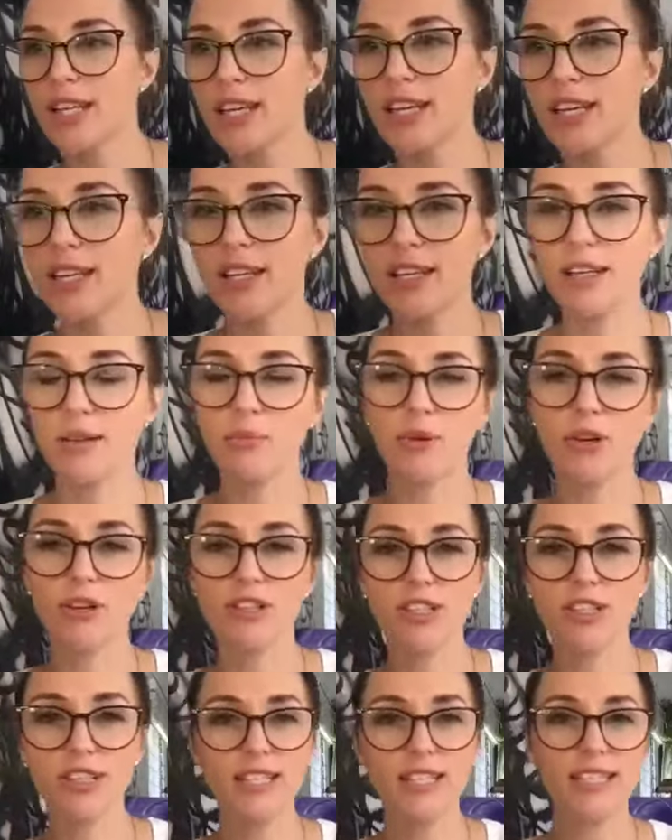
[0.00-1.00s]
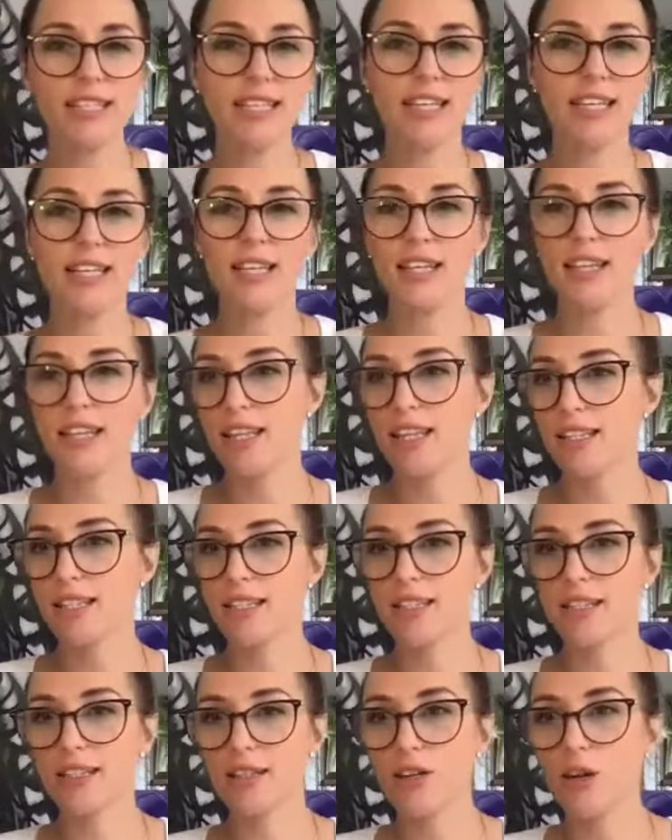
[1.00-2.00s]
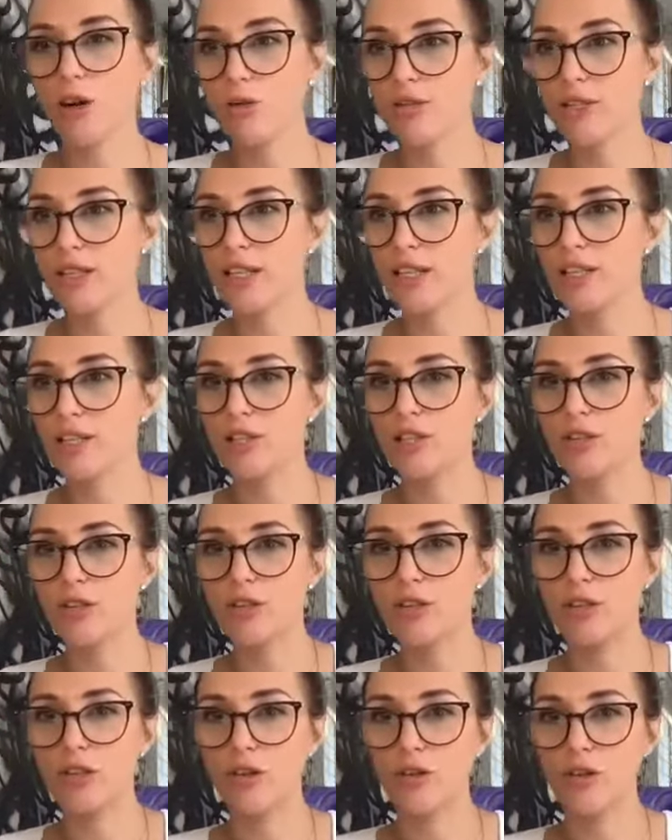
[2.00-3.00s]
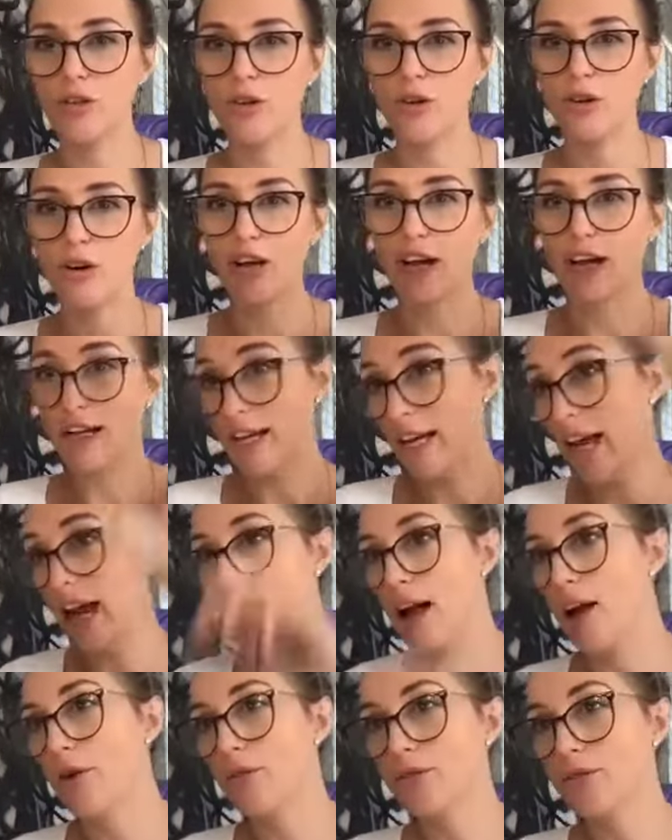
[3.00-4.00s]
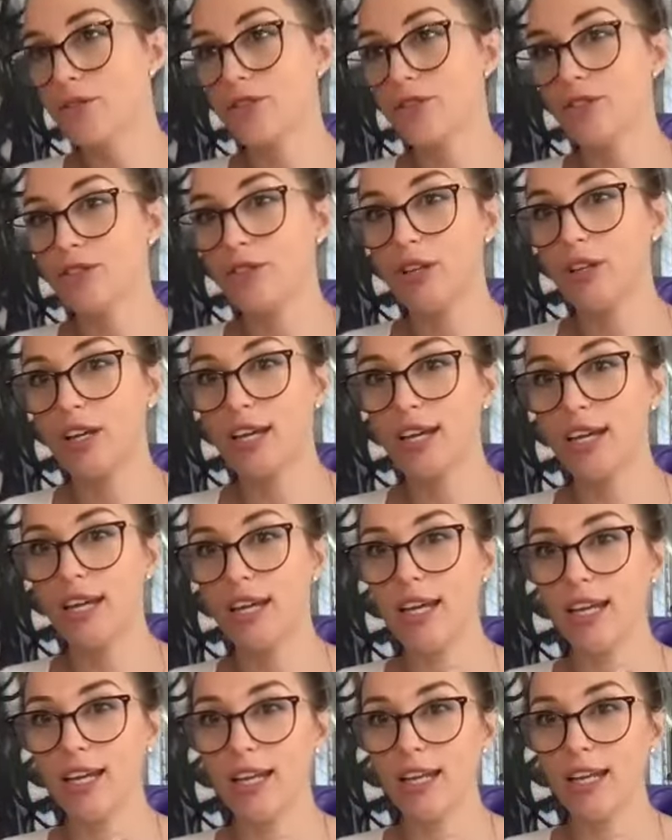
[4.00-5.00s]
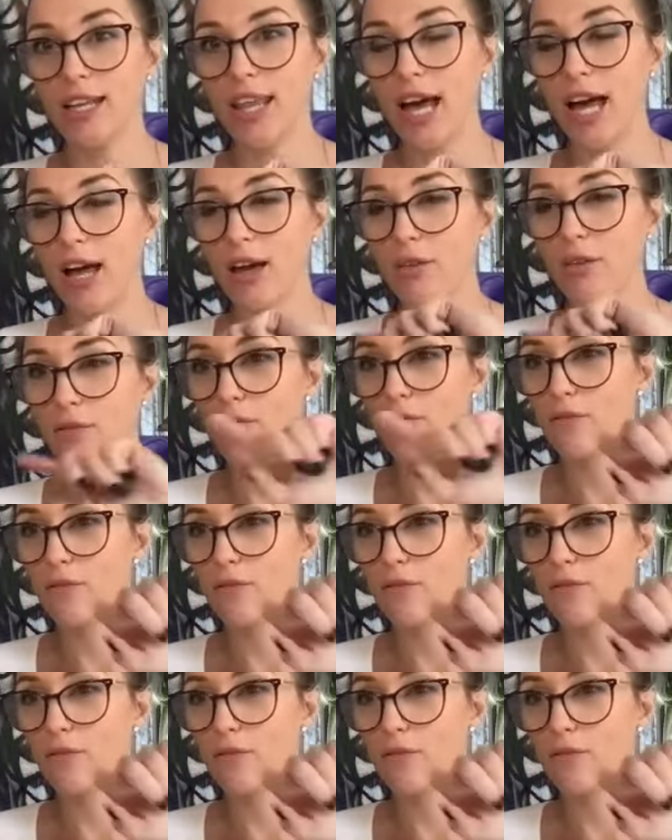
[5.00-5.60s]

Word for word: it, purchases it, this goes into your account in that